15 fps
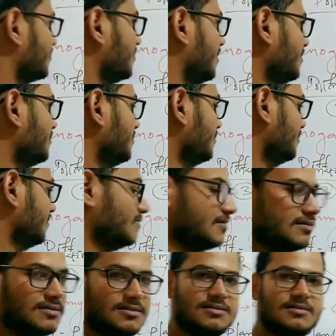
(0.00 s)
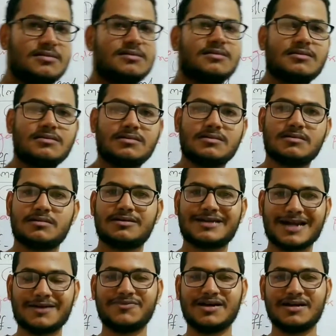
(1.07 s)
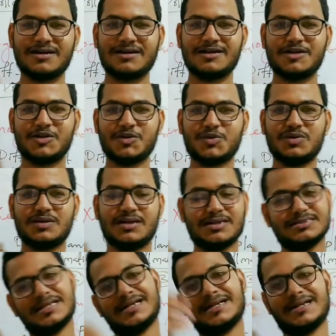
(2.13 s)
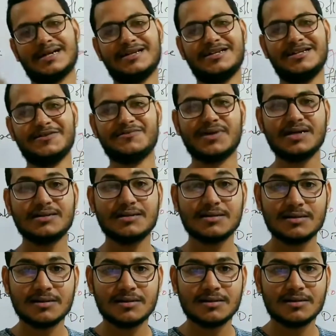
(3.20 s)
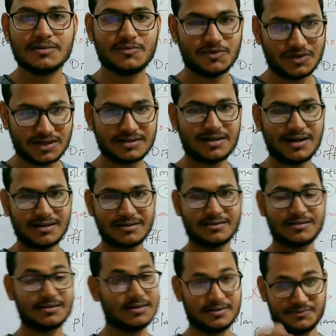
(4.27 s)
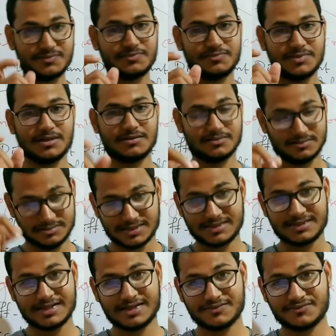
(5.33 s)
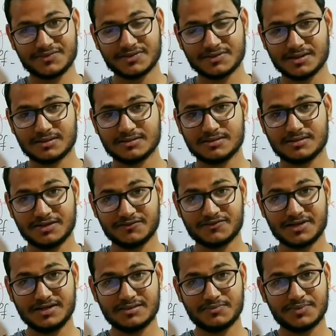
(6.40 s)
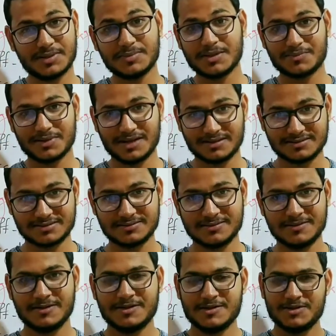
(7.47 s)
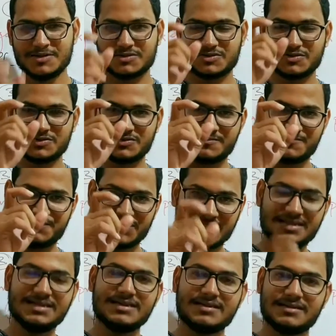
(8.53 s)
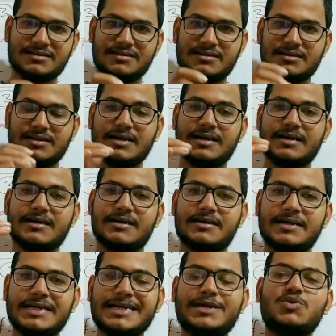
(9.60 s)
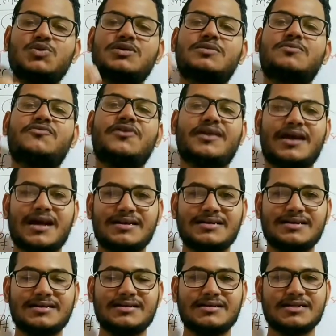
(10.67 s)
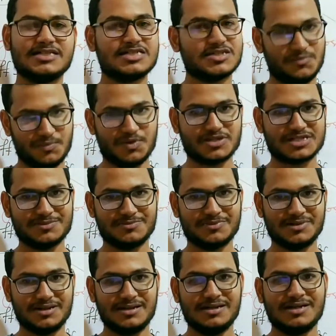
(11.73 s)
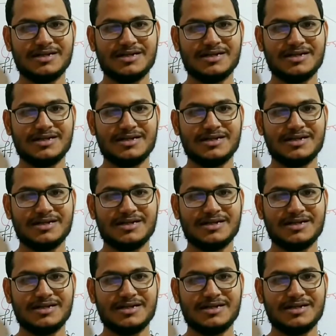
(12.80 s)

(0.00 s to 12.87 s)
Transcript: can travel to a genetically different pollen grain, genetically different female plant. So here a new variety is possible